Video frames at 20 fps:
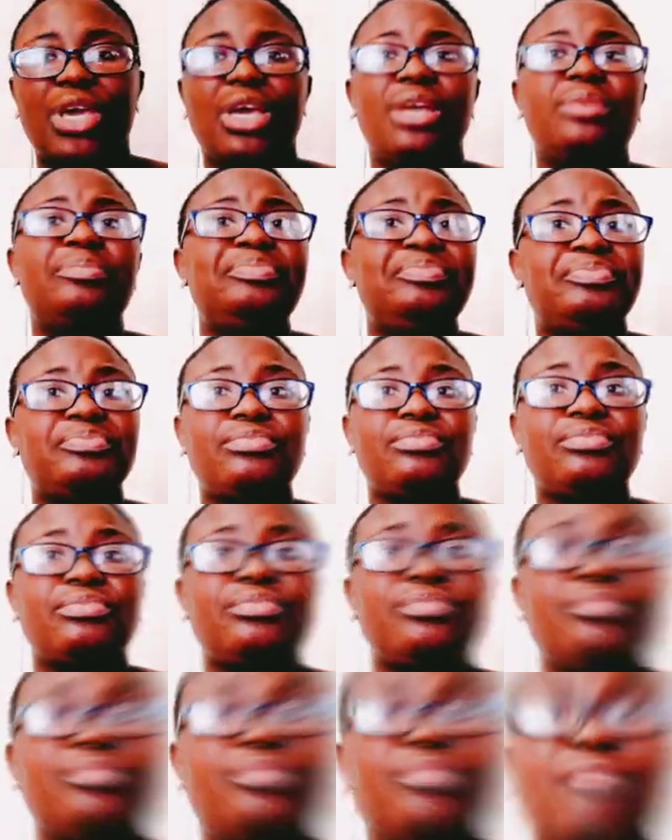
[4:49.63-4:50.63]
Okay,
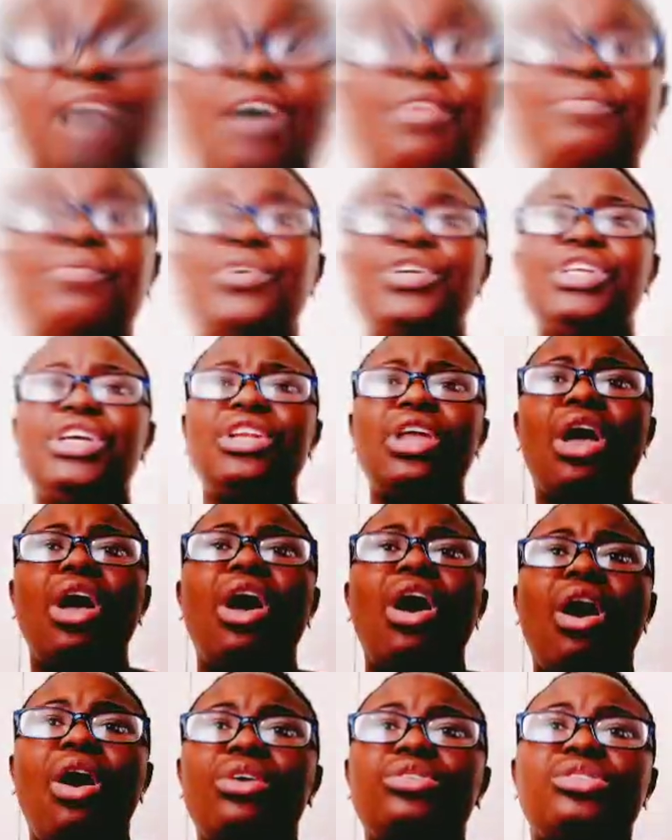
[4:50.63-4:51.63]
Scaffolding
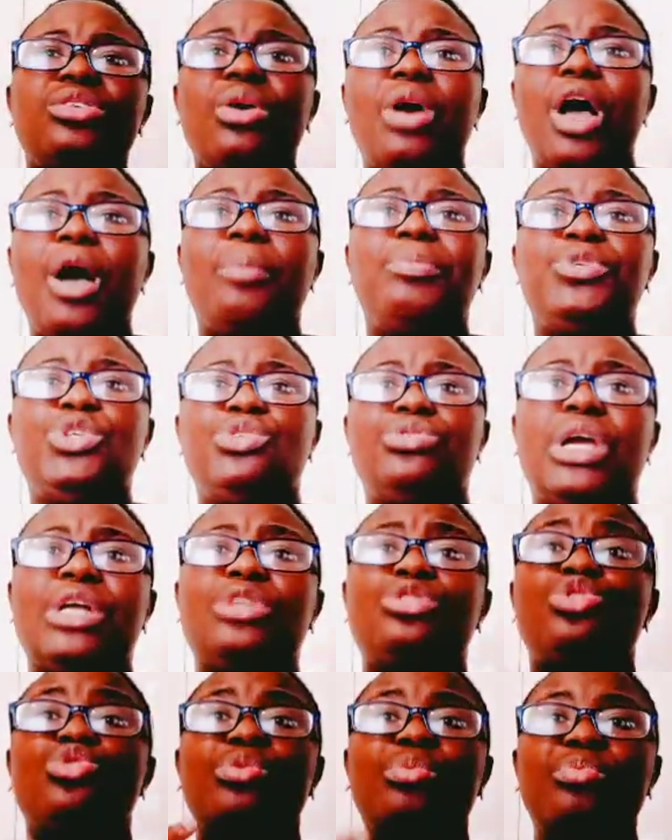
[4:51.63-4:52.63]
also help
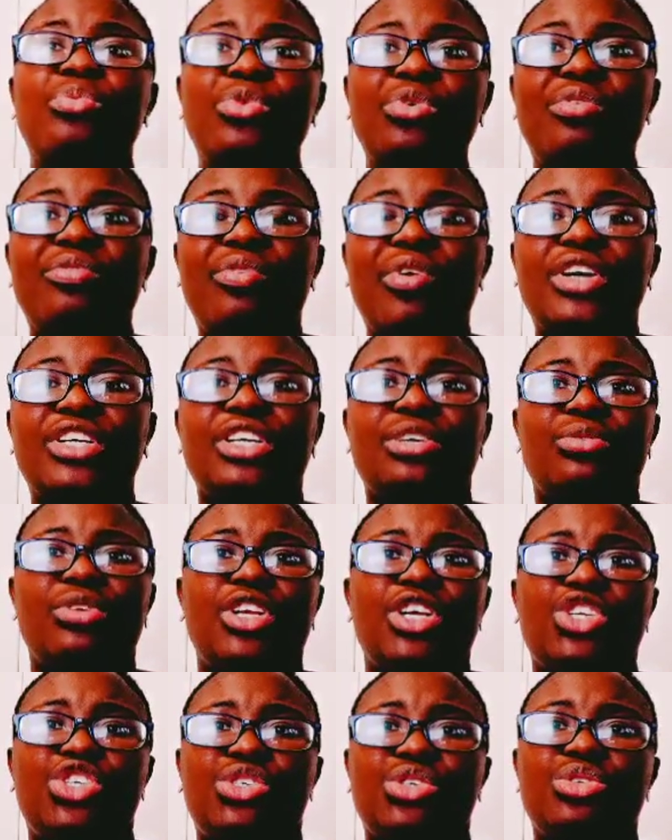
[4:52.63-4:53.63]
children to move on in
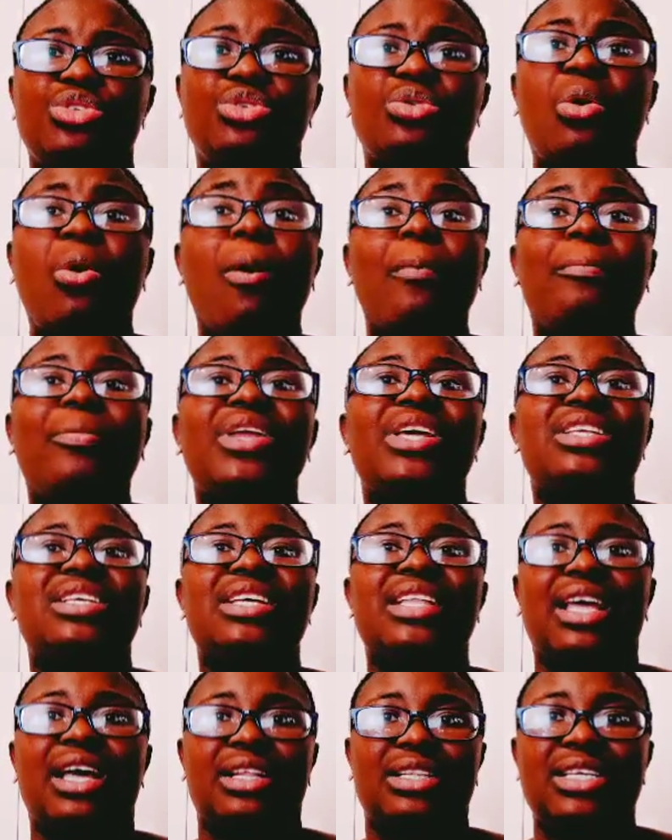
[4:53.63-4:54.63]
relation to
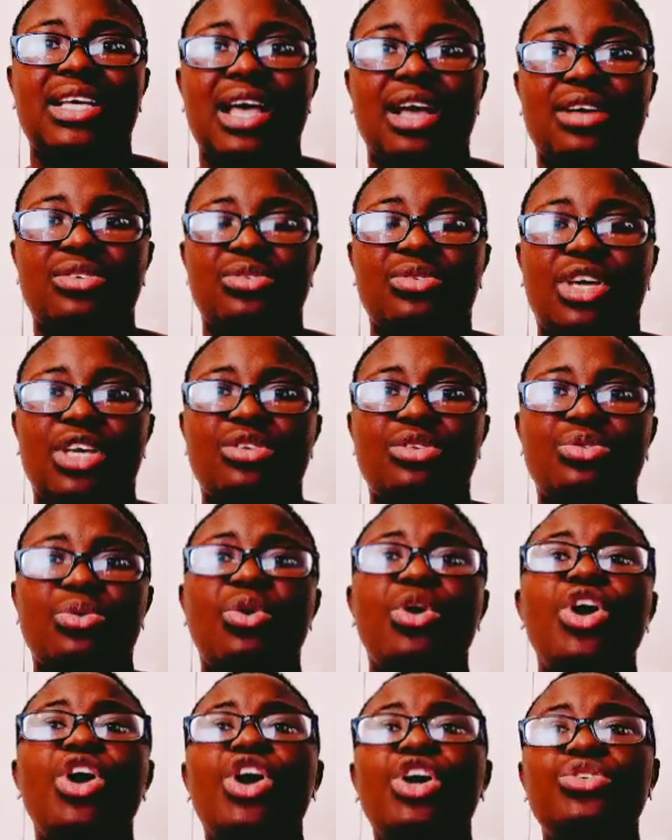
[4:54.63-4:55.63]
completing a task. Okay,
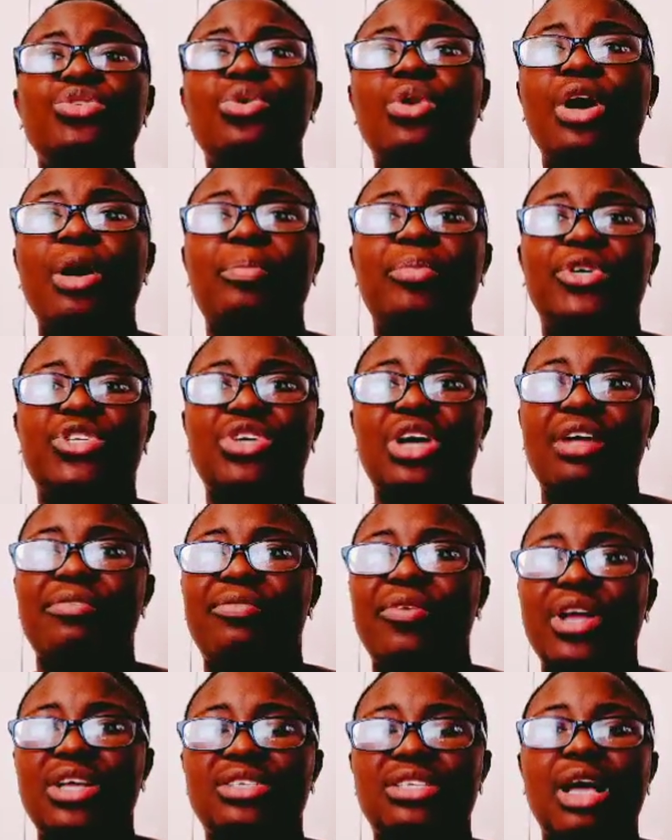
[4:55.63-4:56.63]
so you help a
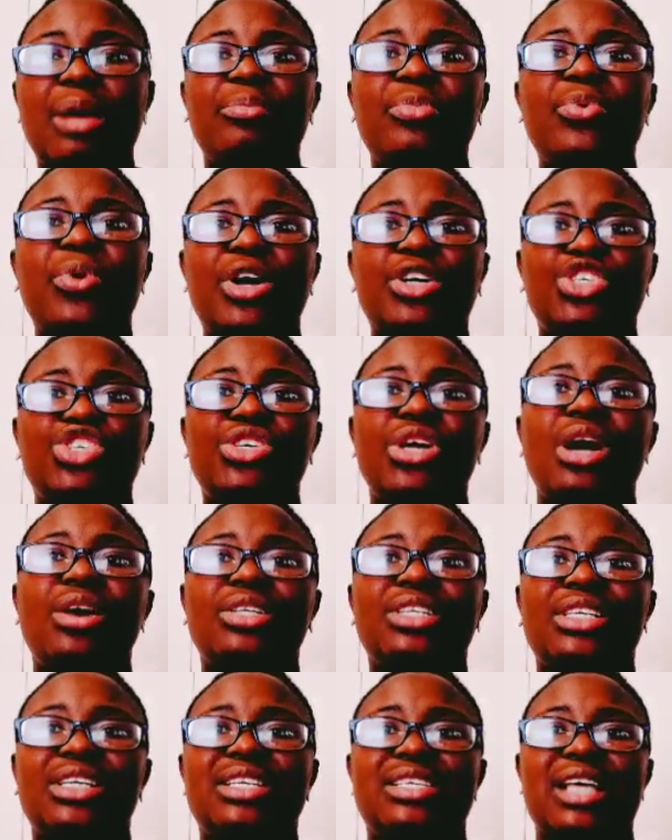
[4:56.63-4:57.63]
child, for example, a
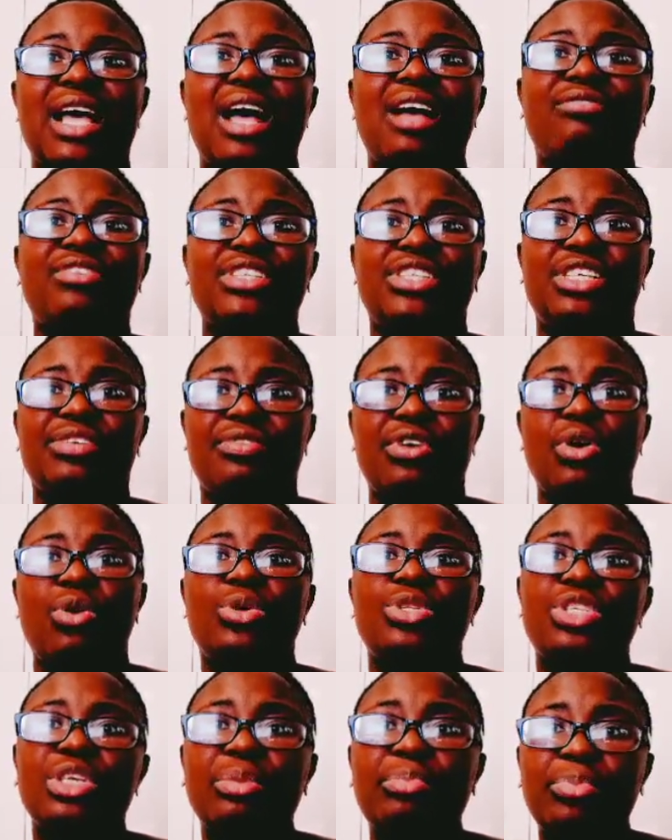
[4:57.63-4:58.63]
child is having
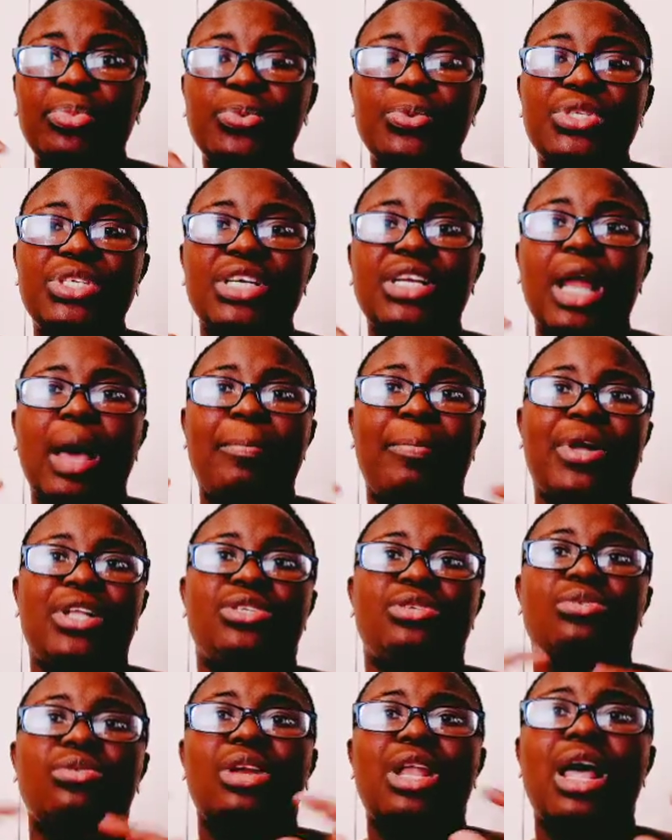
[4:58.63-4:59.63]
difficulty putting a
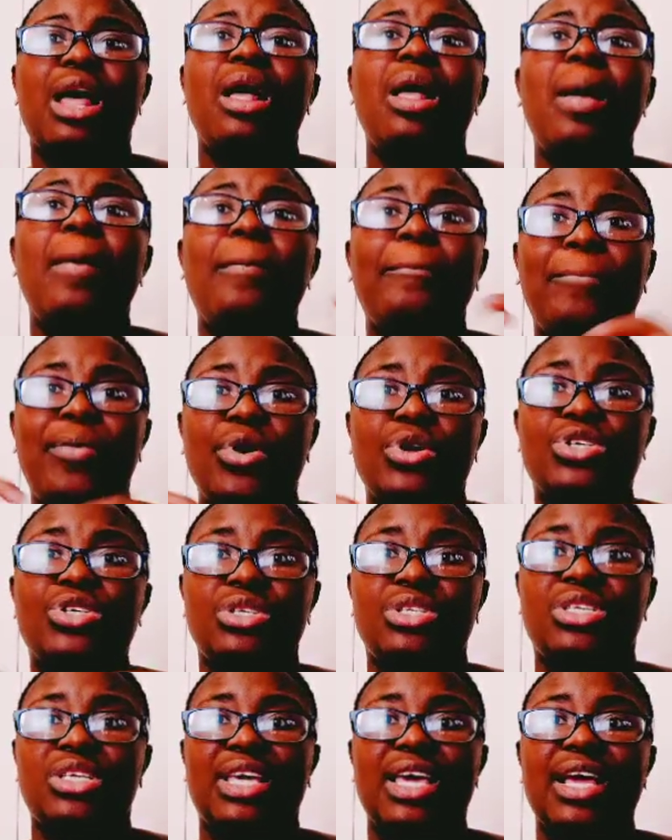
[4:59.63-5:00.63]
particular
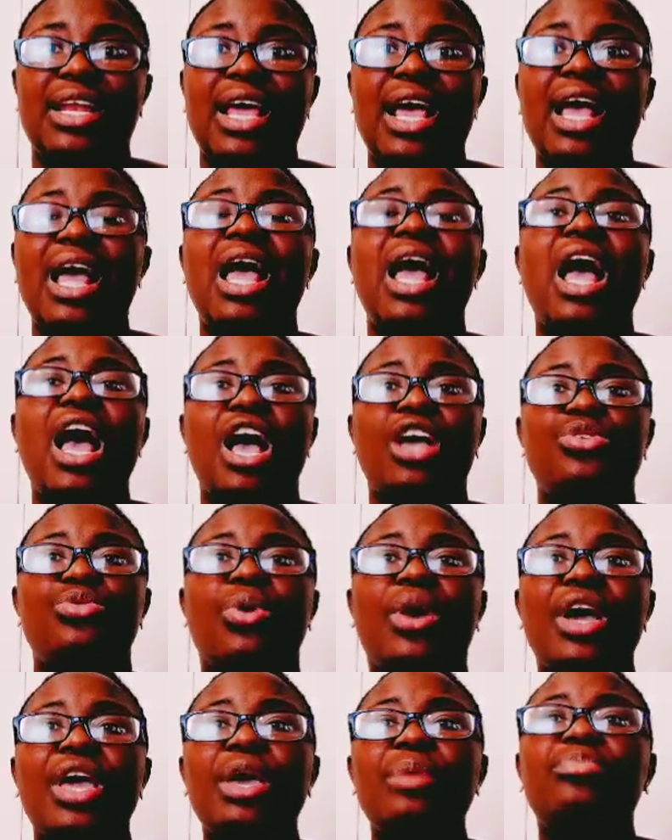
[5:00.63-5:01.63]
puzzle together,
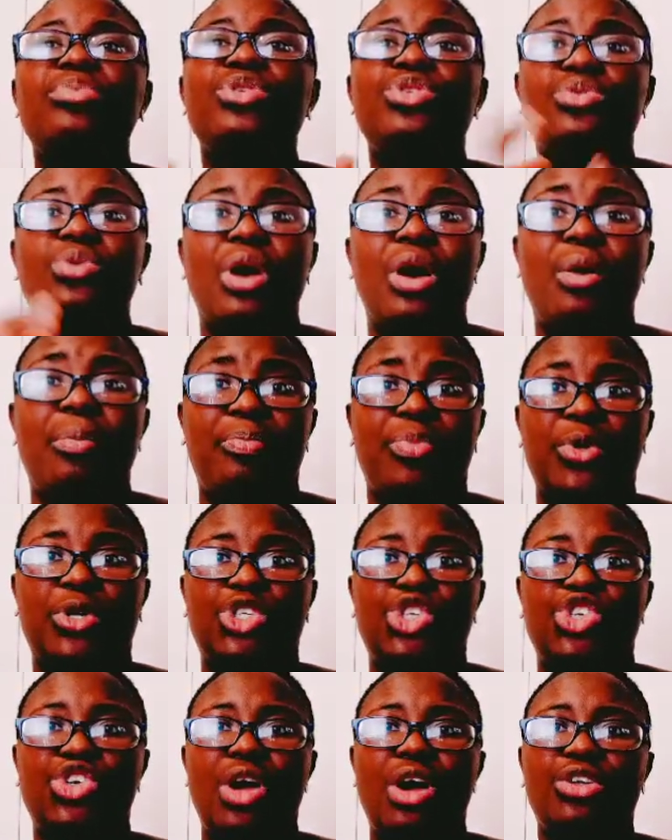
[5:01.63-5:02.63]
and you are able to help
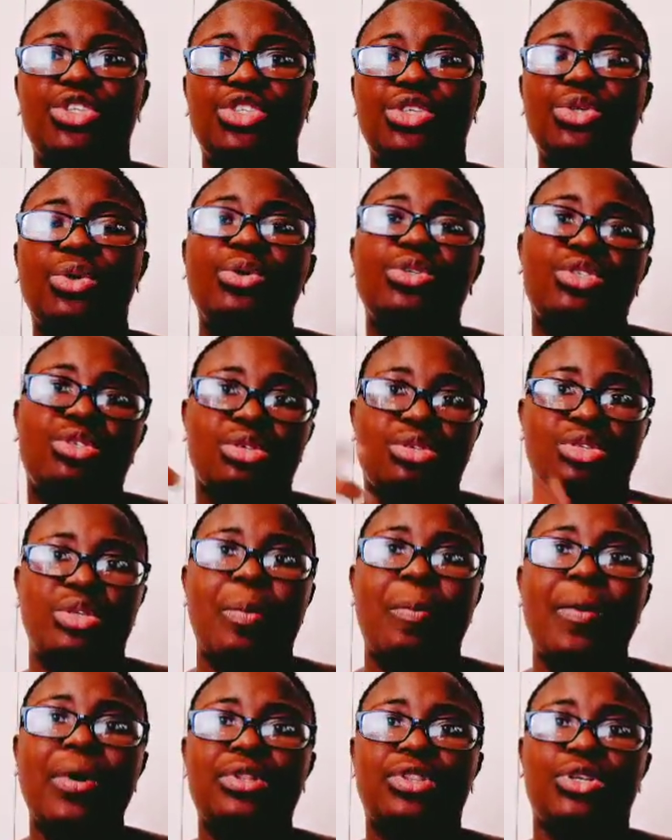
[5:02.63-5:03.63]
the child, you know, to
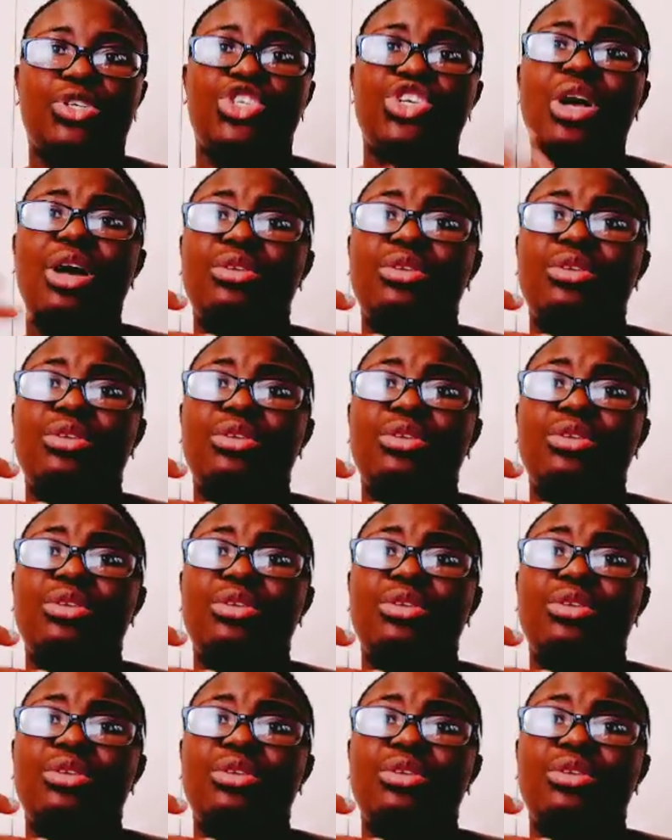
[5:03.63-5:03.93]
support the